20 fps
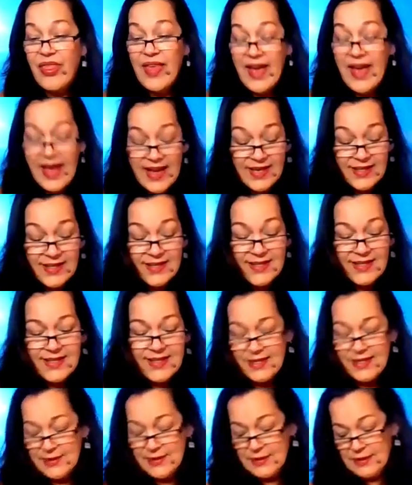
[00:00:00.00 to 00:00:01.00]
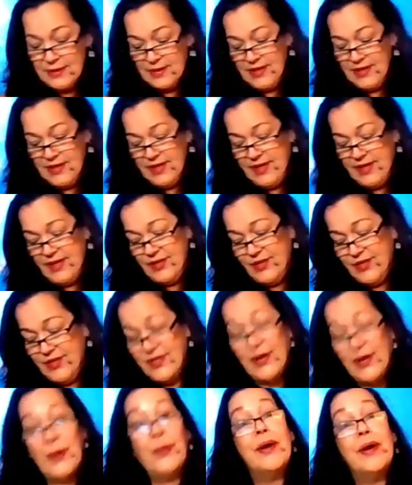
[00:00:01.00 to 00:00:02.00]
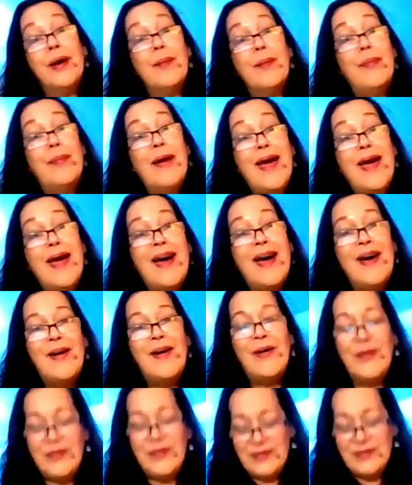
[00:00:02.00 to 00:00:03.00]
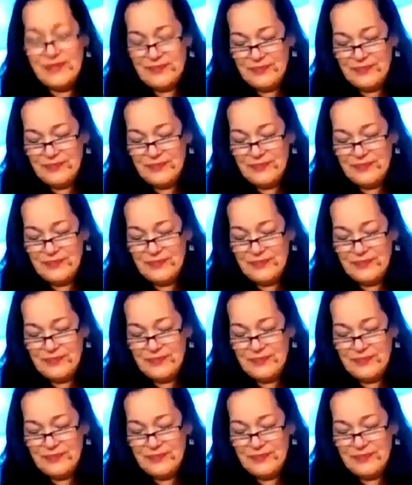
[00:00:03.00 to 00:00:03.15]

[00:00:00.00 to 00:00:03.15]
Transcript: that. So kapow.